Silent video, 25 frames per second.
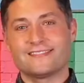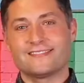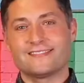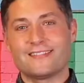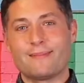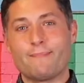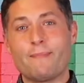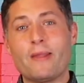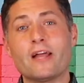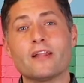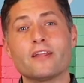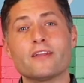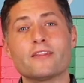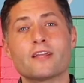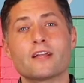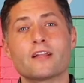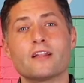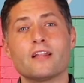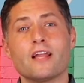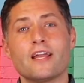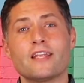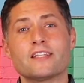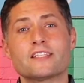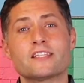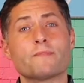Mailing the
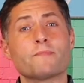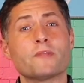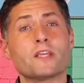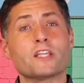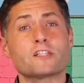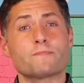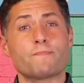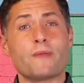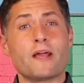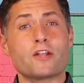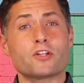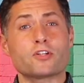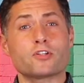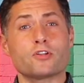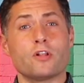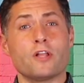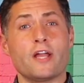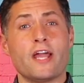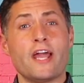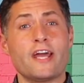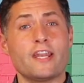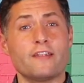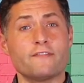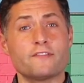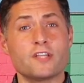client something special
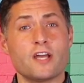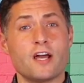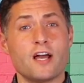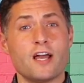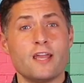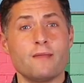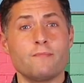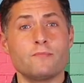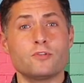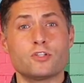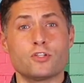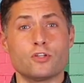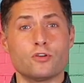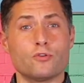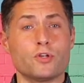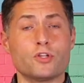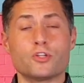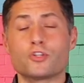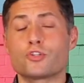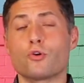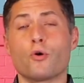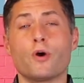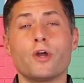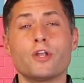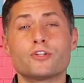ahead of time to
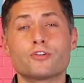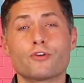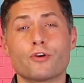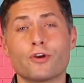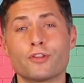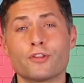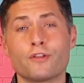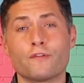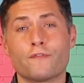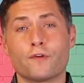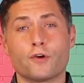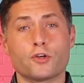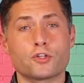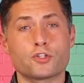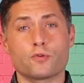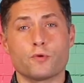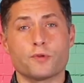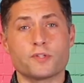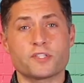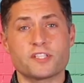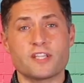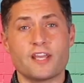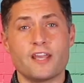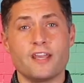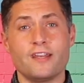enjoy during the virtual
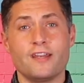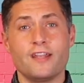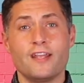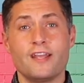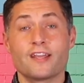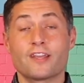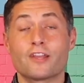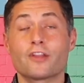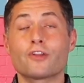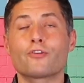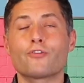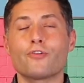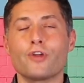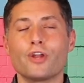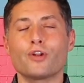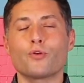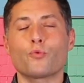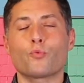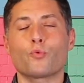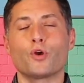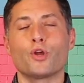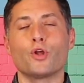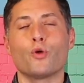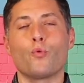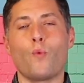site can create a
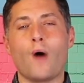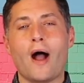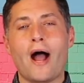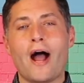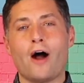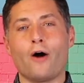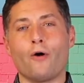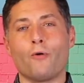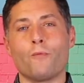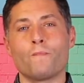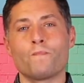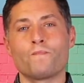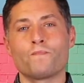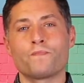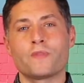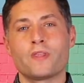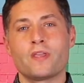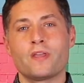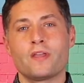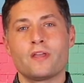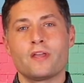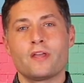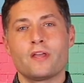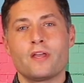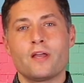real wow.
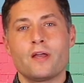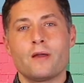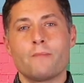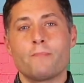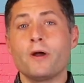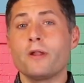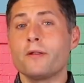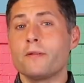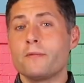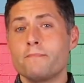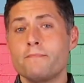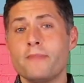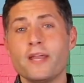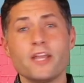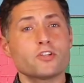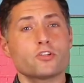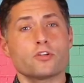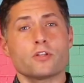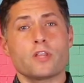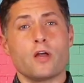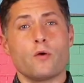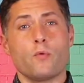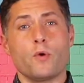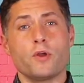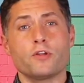But make
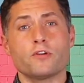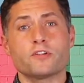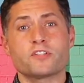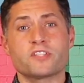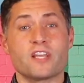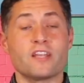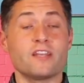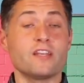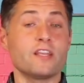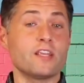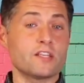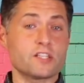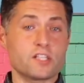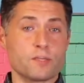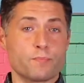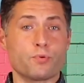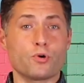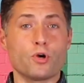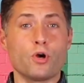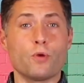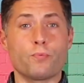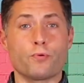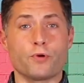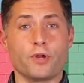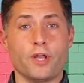sure that what you're sending is
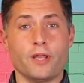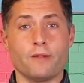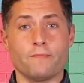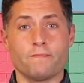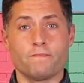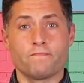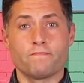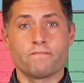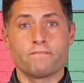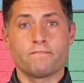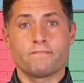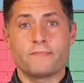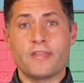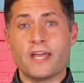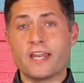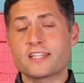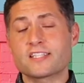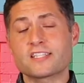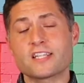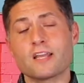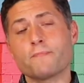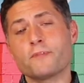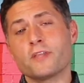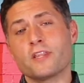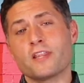appropriate, that it's
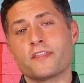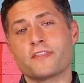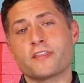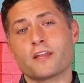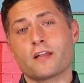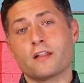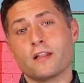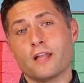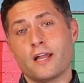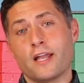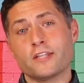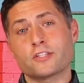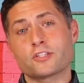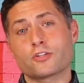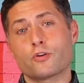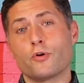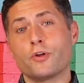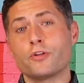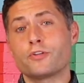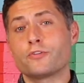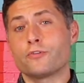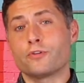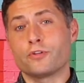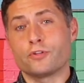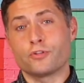something that the client's
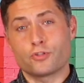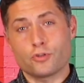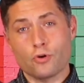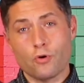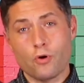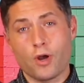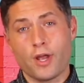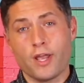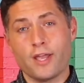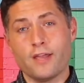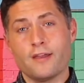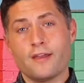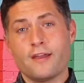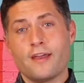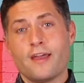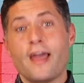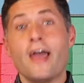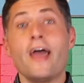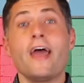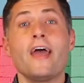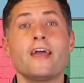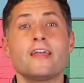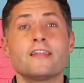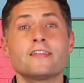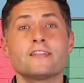going to enjoy,
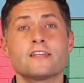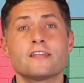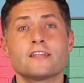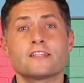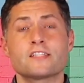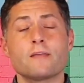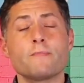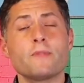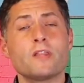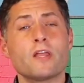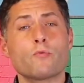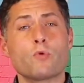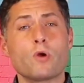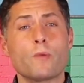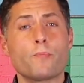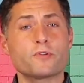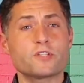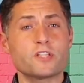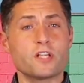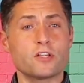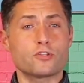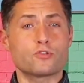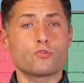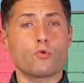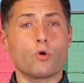and something that
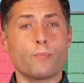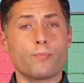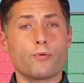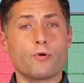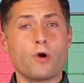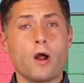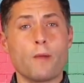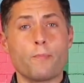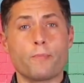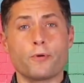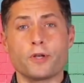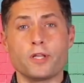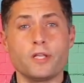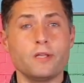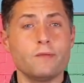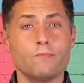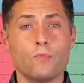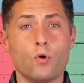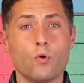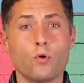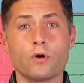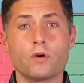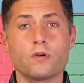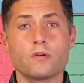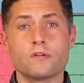represents your property
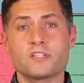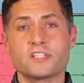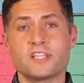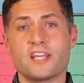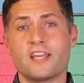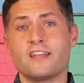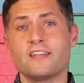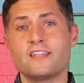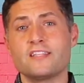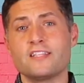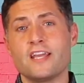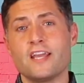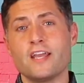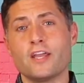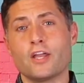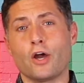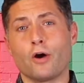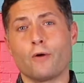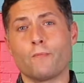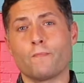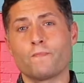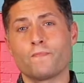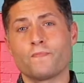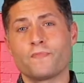or San Diego.